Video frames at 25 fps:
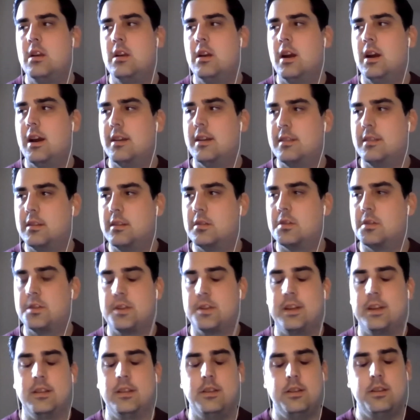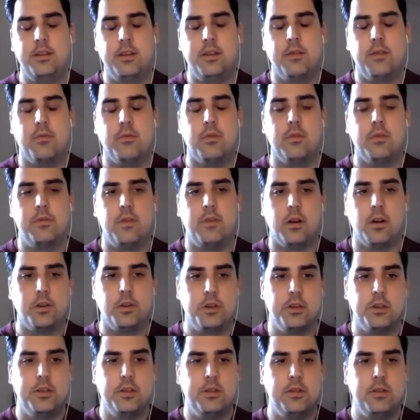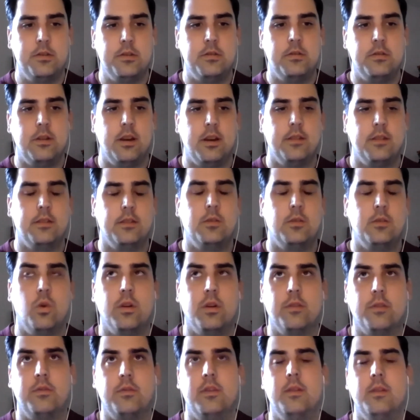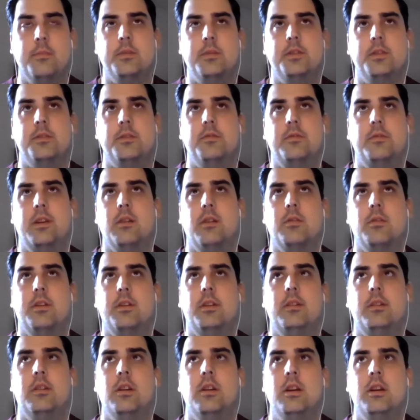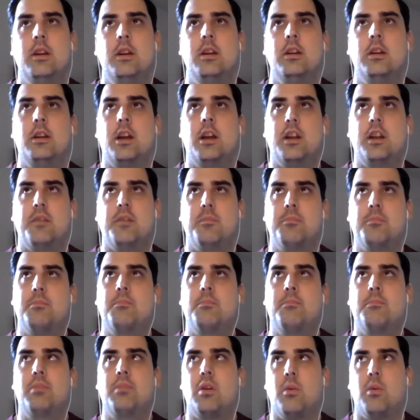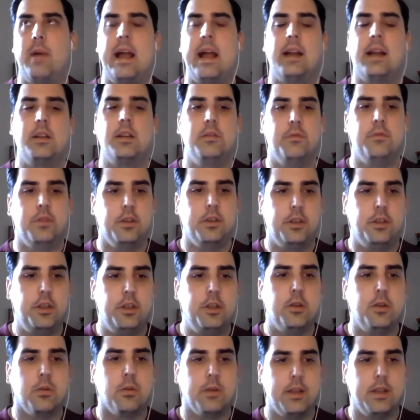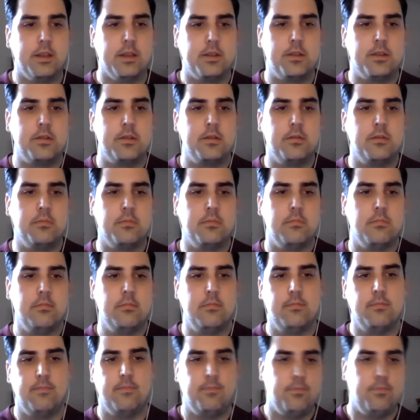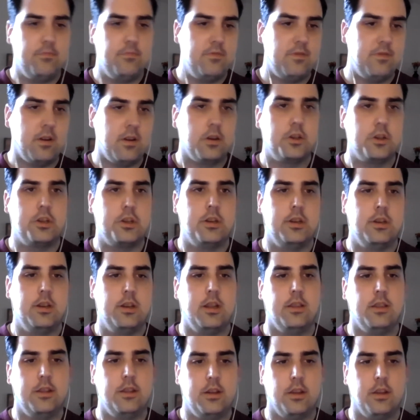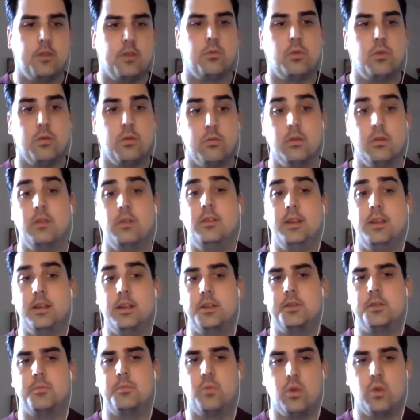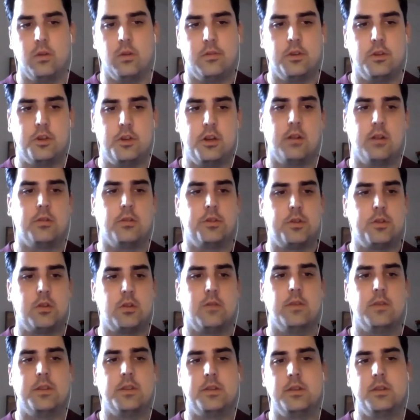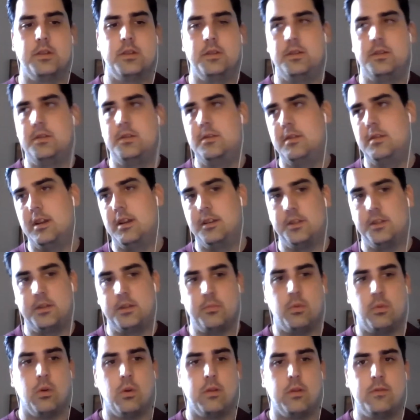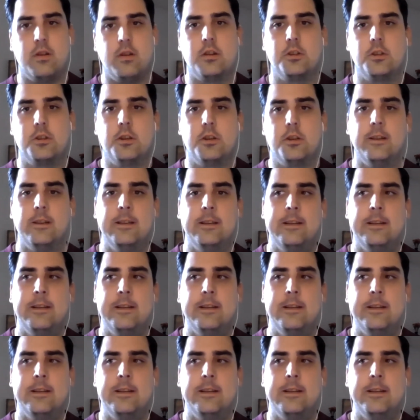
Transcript: I think they're slightly different functions. I think one of them is a very kind of proactive and curious function, and the other one really is more of a shared services and support function.